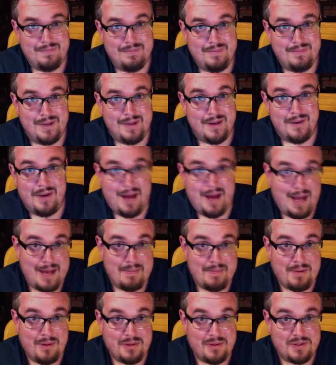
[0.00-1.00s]
You know, I
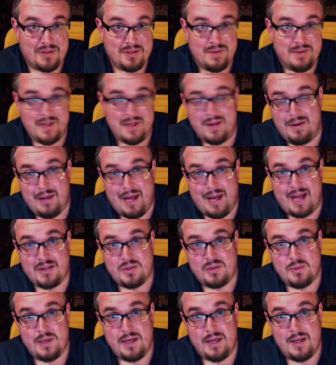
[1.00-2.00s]
posted a video last
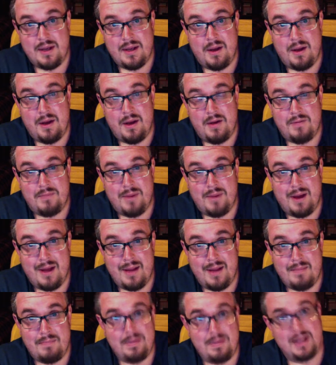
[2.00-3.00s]
week of
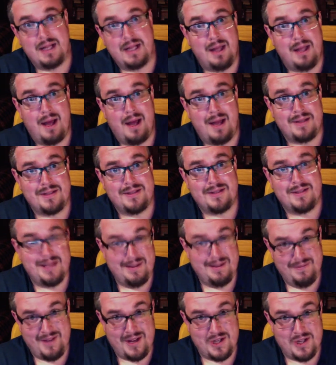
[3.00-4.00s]
my Big Lots
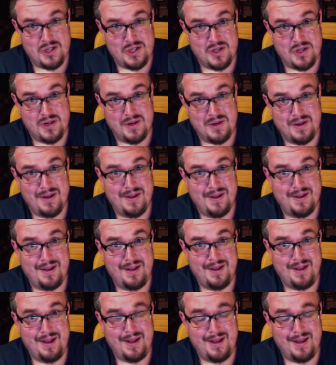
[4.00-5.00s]
adventure
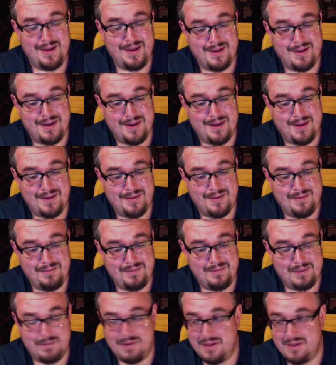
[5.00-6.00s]
and
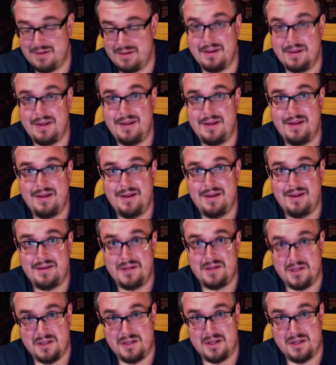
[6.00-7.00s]
some of the
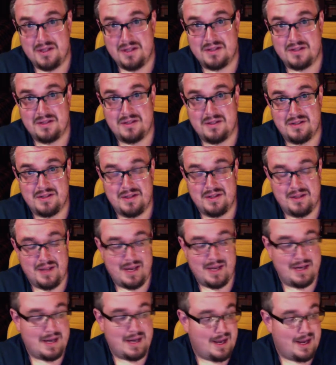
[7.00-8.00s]
discs that
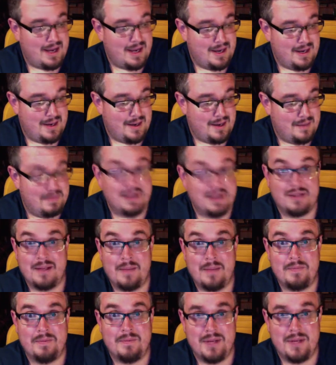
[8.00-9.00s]
I picked up
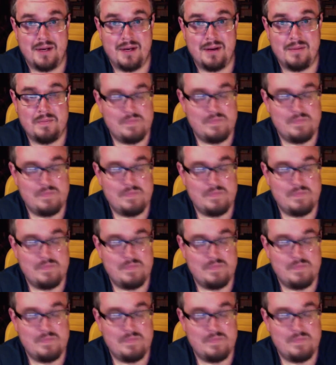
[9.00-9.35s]
from there.